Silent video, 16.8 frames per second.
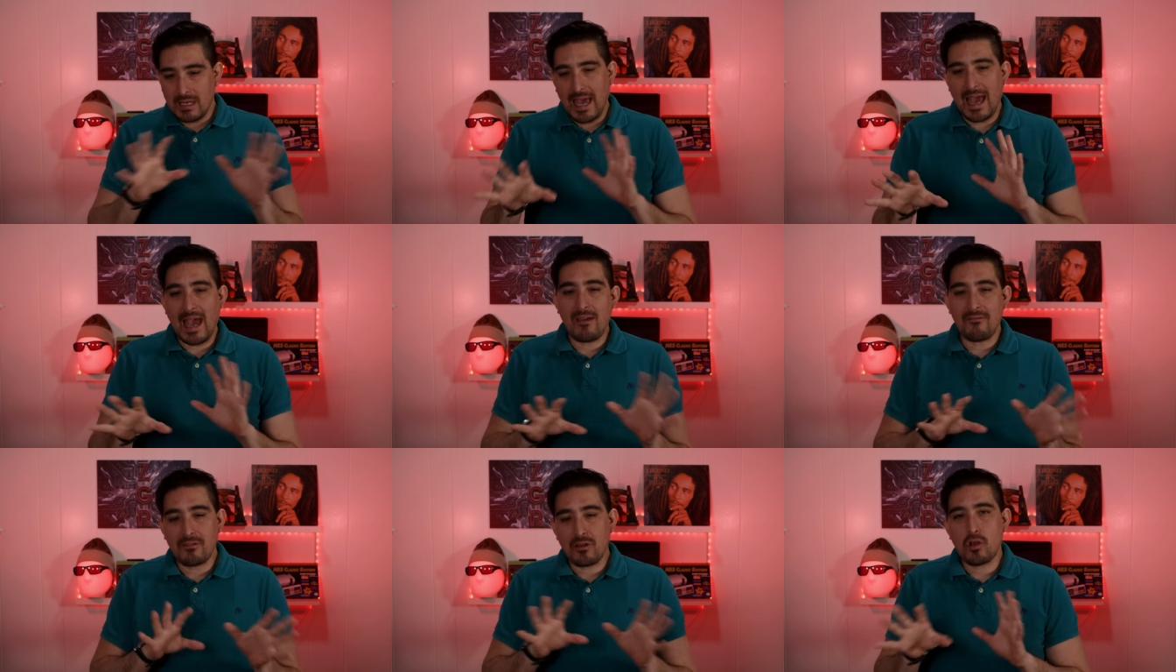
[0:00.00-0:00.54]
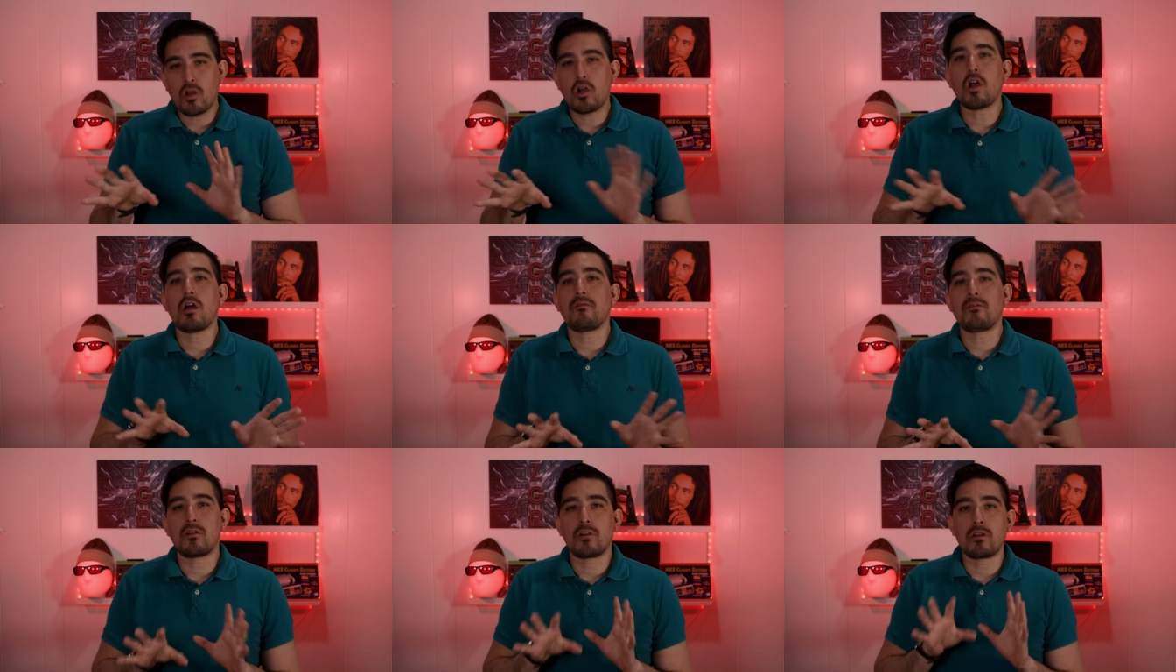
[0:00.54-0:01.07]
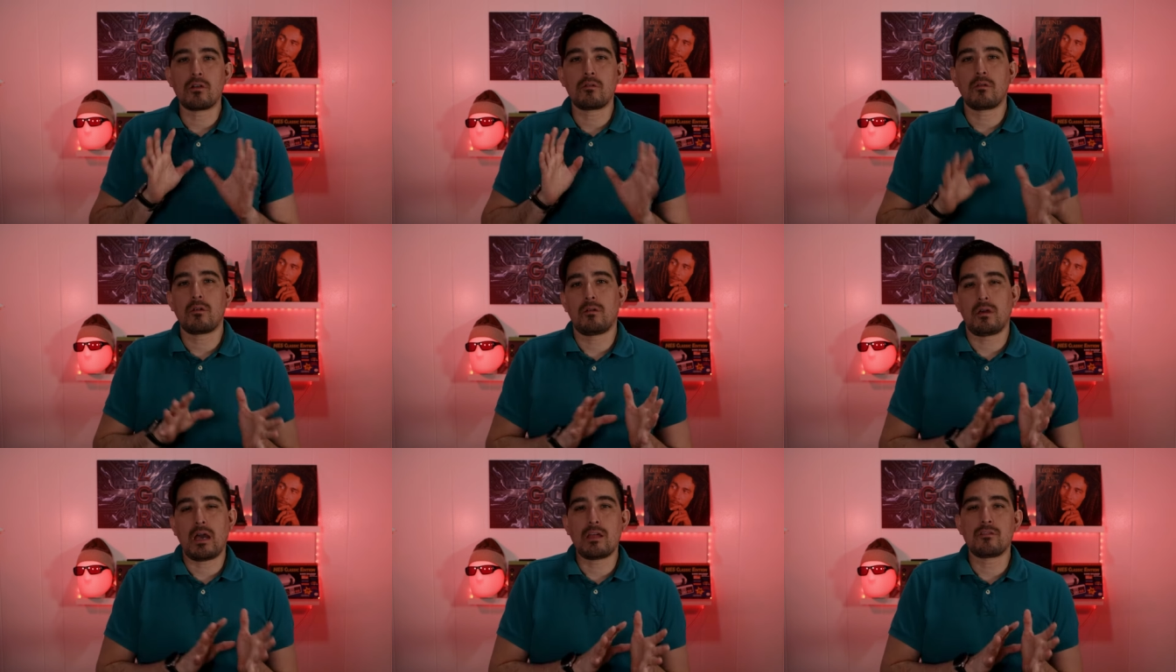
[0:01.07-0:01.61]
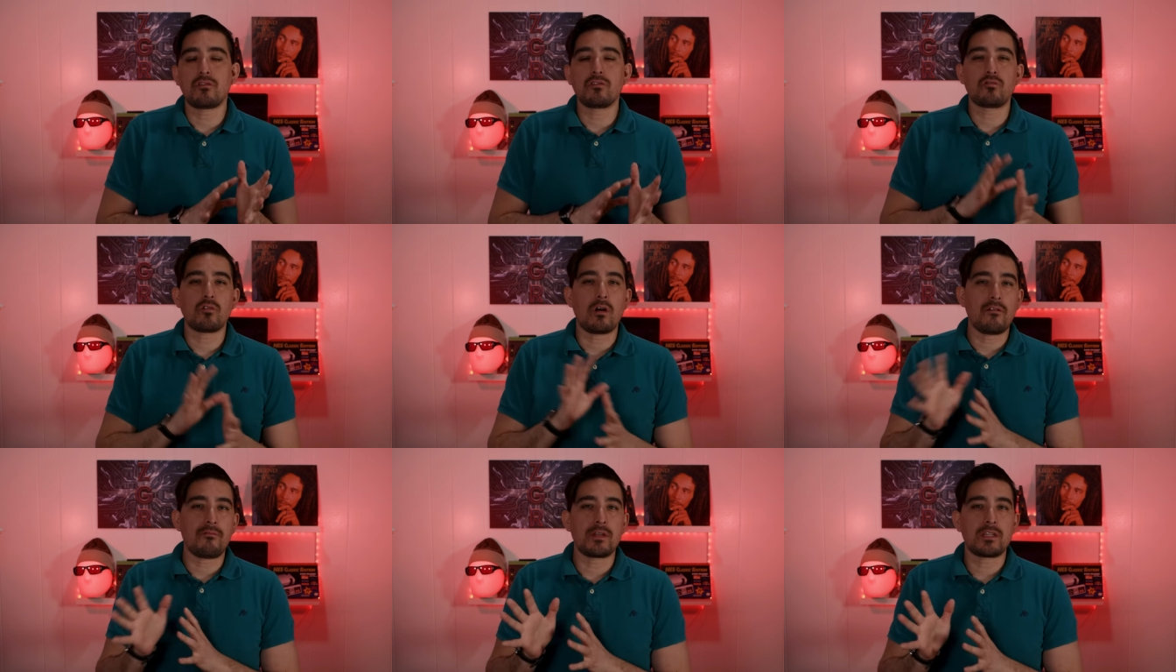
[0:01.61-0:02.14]
have covered Android
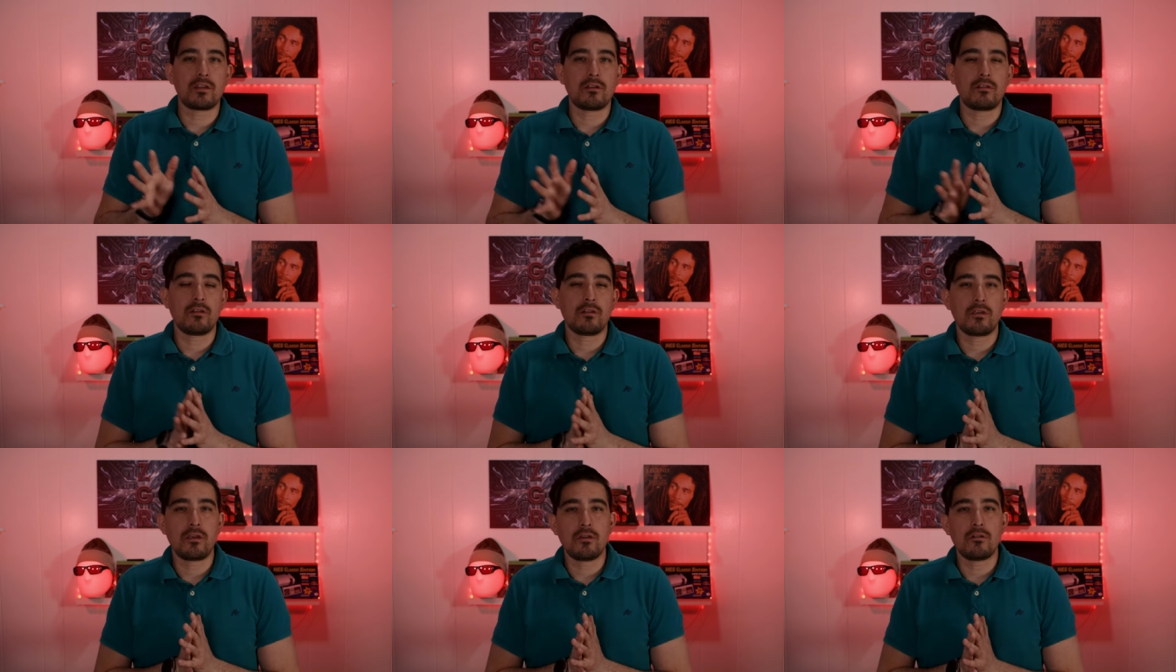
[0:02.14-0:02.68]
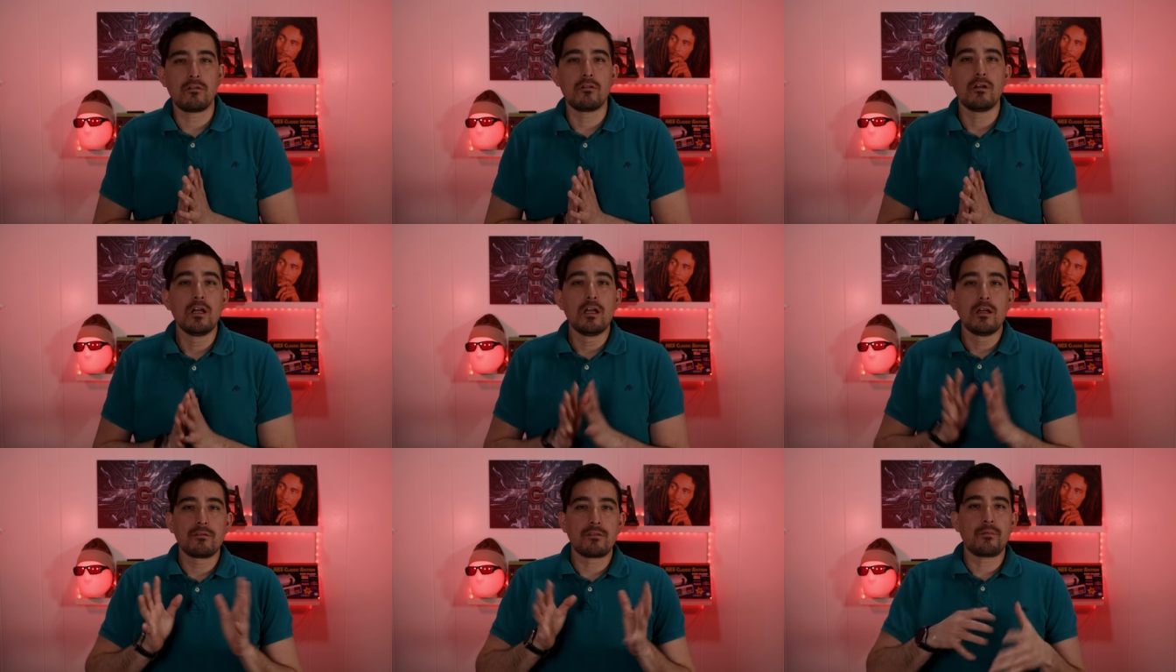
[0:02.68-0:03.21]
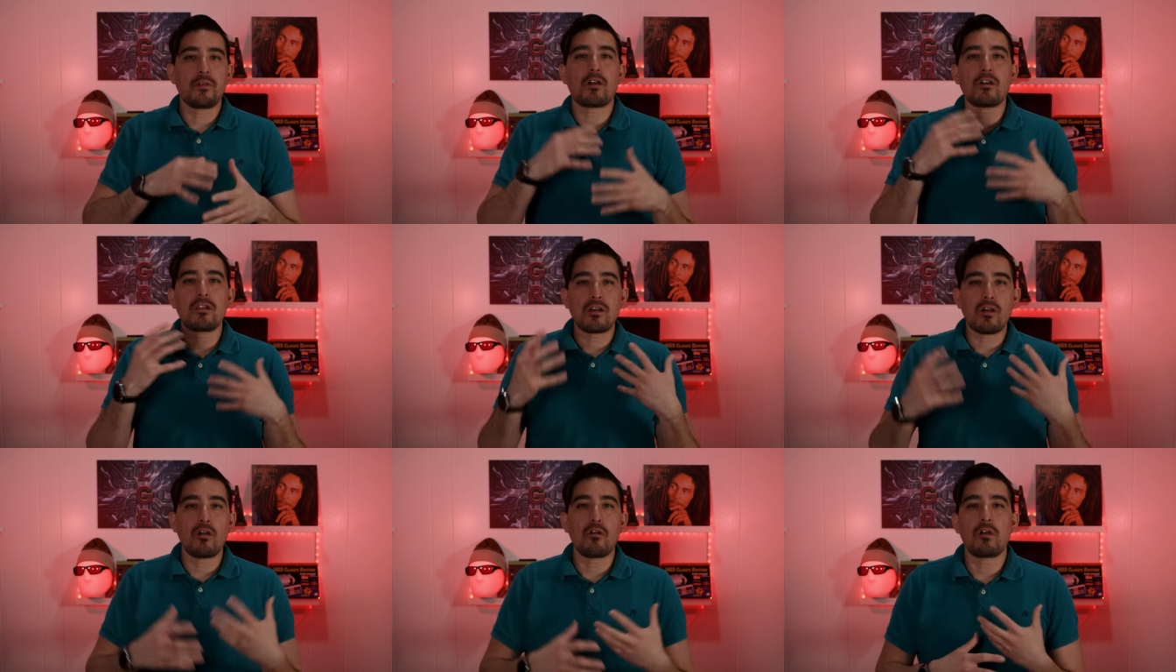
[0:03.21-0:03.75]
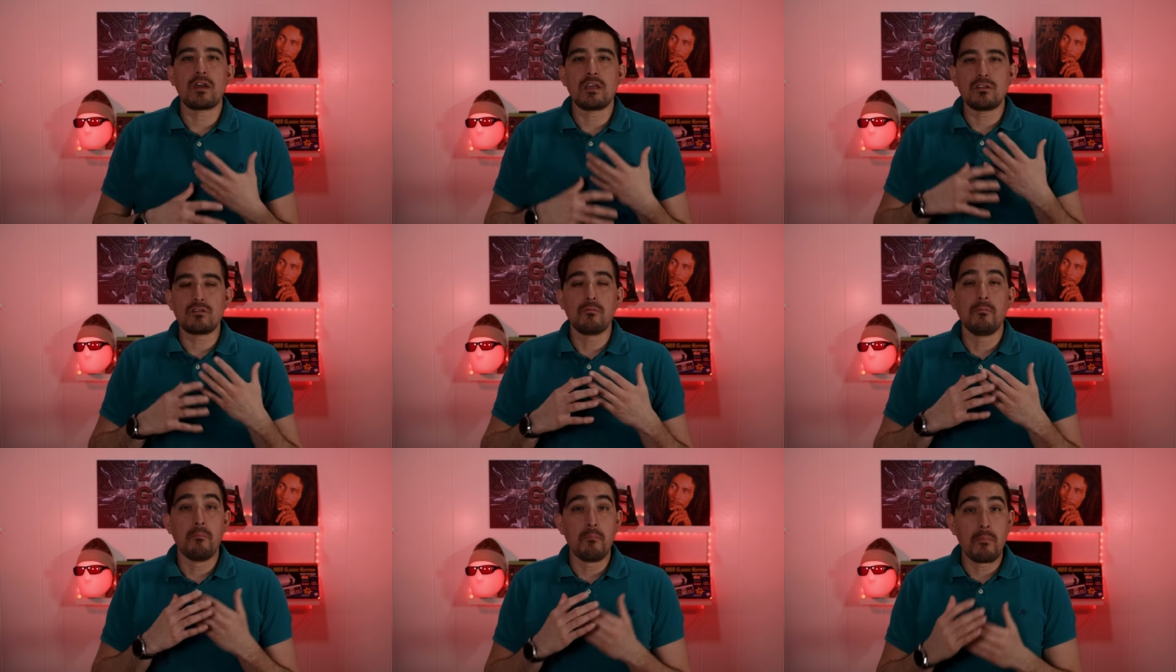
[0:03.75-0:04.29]
12 Material You, so I'm not going to go
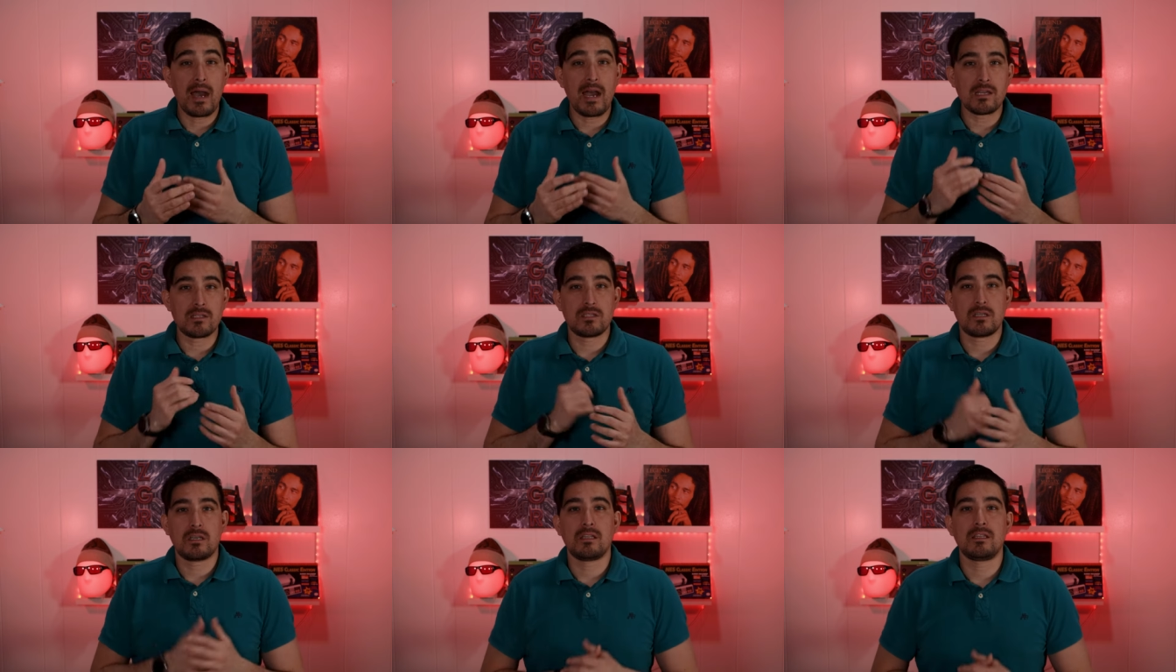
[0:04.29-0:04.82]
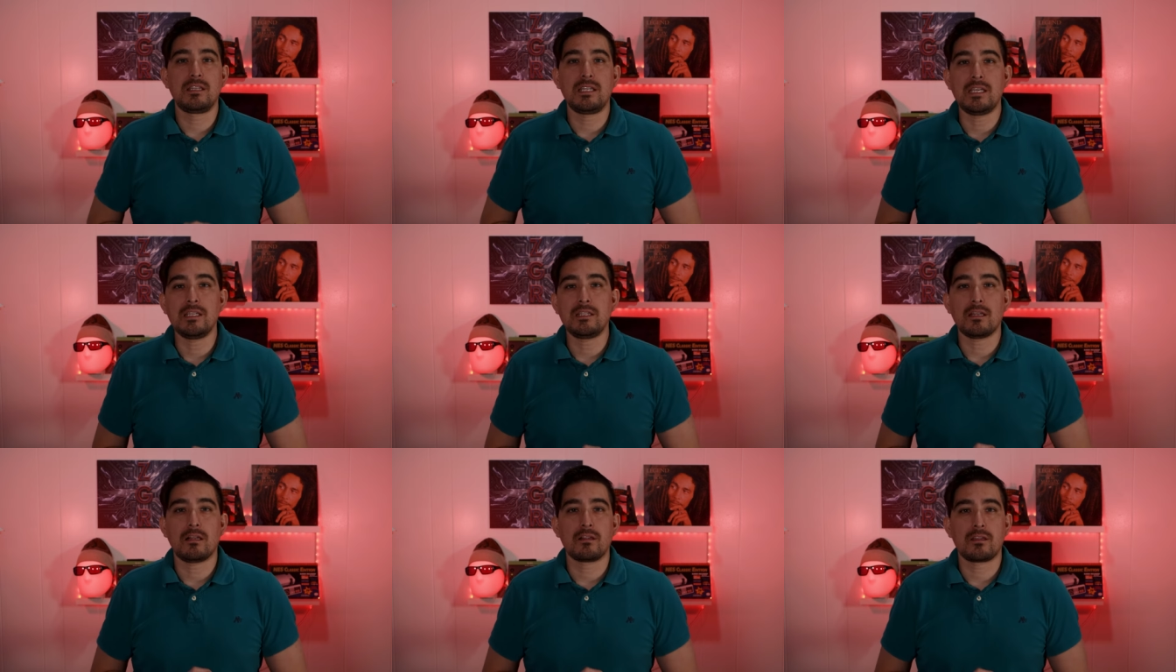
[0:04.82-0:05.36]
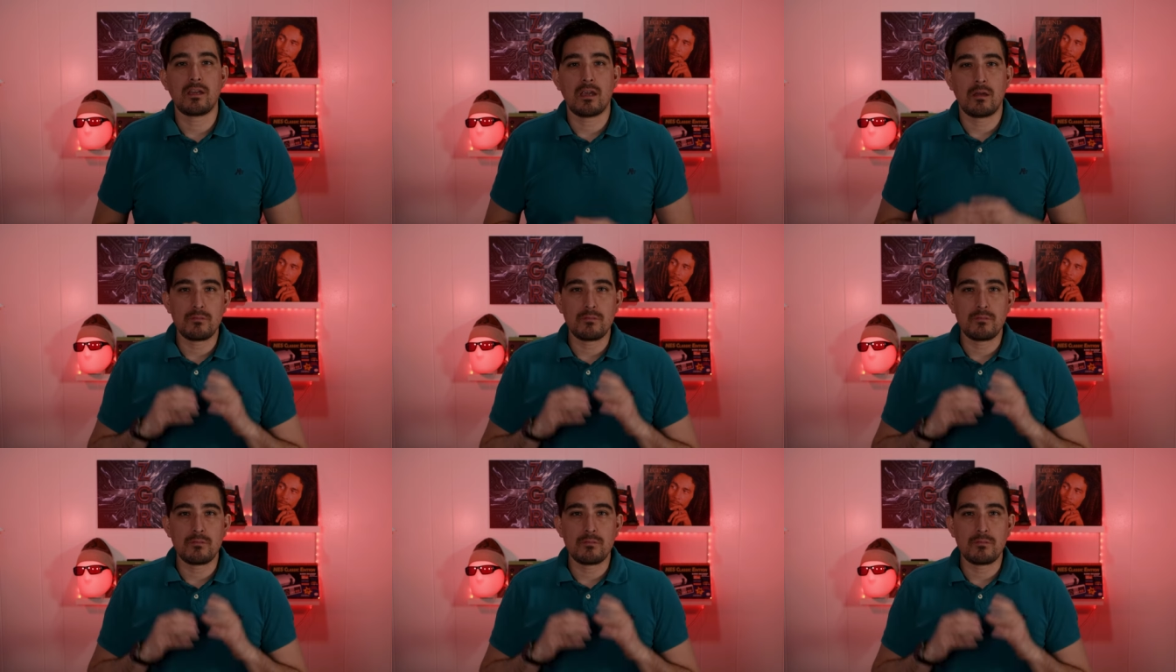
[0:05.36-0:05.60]
into much detail here.